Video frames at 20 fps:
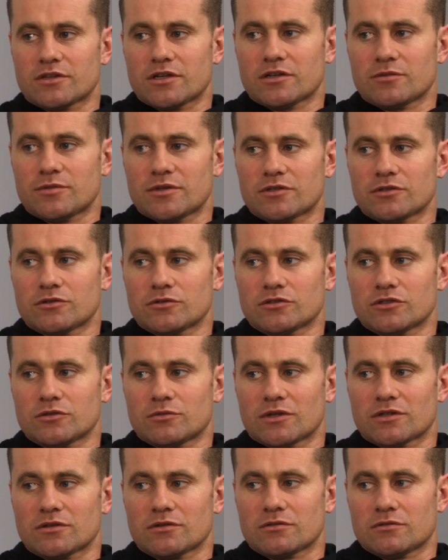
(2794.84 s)
a little bit, you know, to
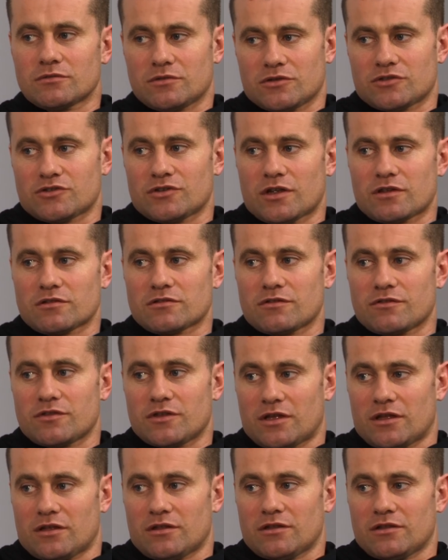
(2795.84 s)
what the strength of
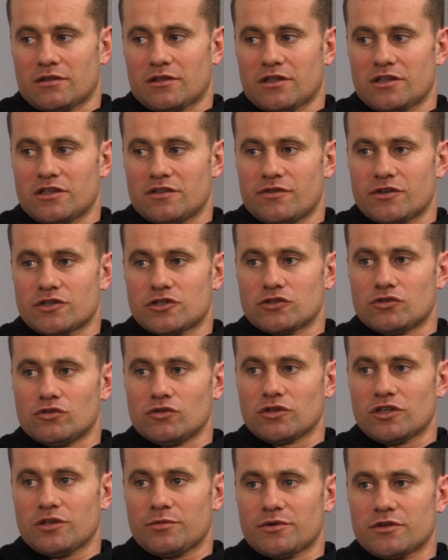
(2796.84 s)
the, the individual
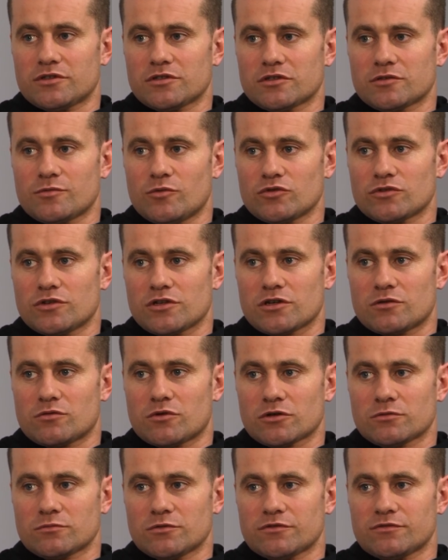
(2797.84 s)
goalkeeper is, I suppose, mm. that you're
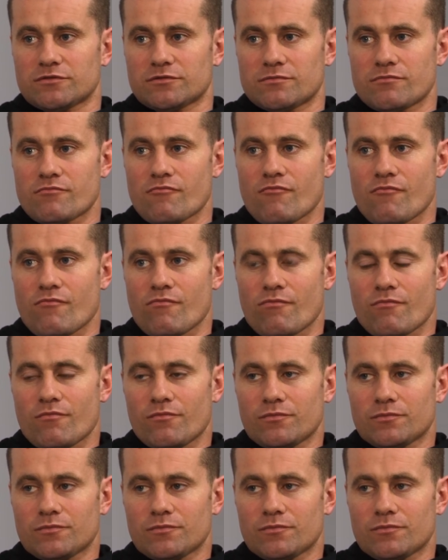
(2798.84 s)
working with. And the way the